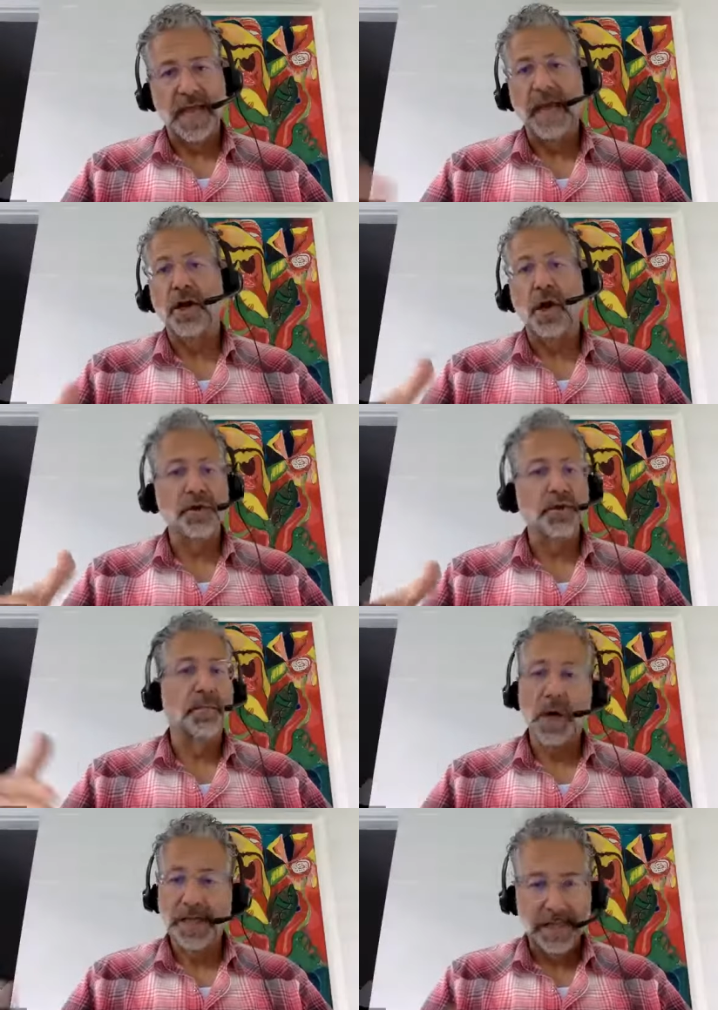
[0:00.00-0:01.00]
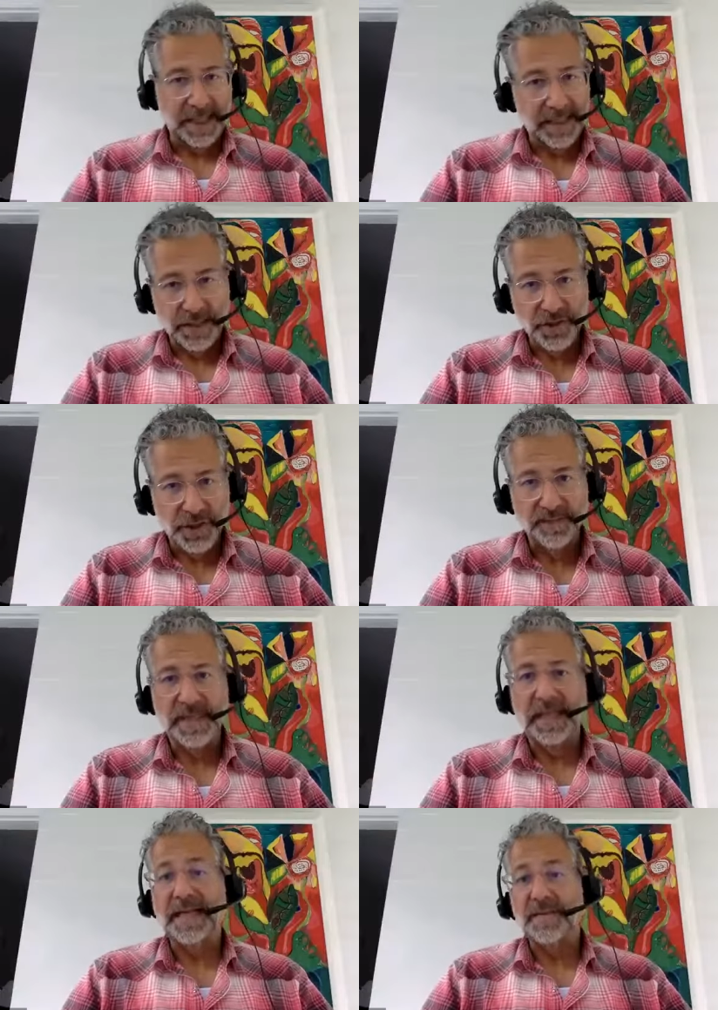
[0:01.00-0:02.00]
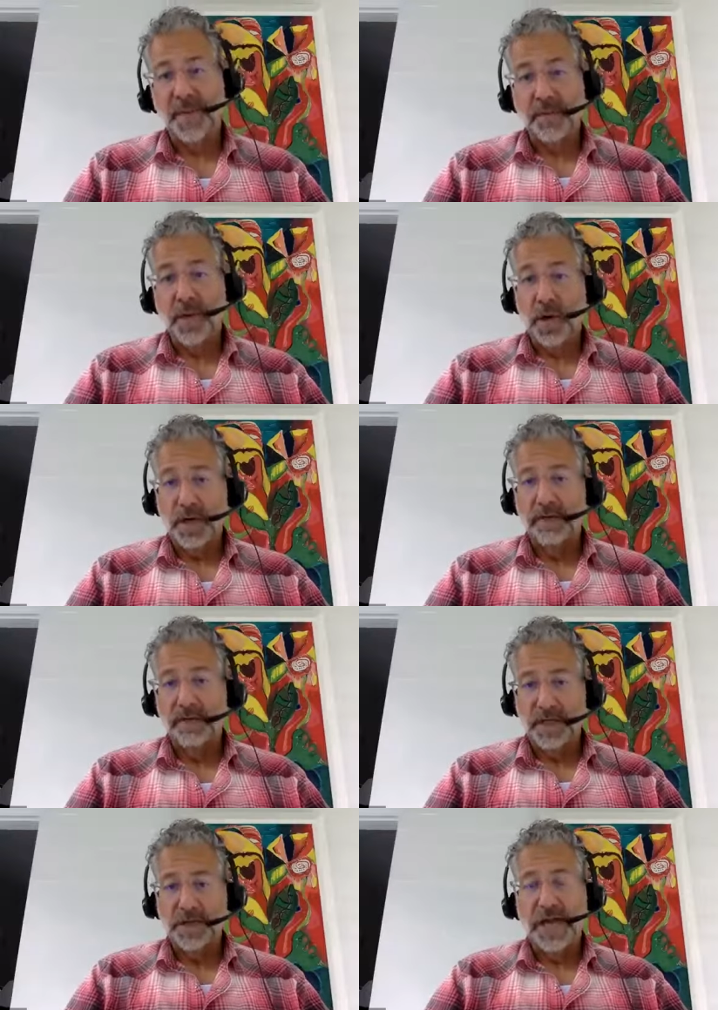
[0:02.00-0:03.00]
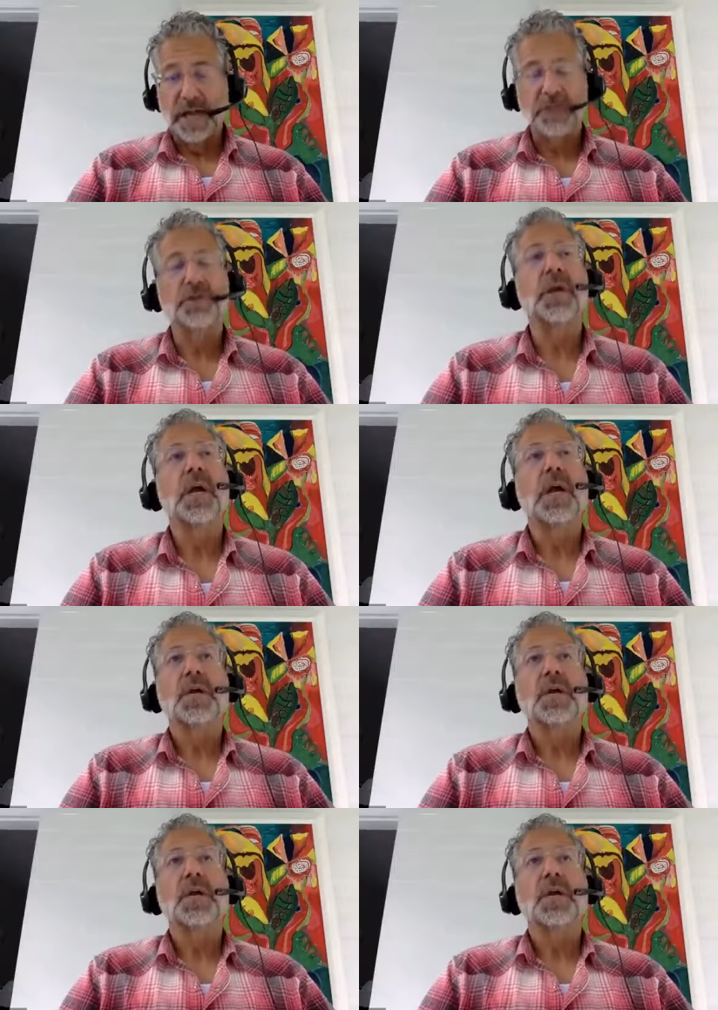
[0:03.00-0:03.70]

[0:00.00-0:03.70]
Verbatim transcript: and other marketing initiatives, and that's been part of the challenge.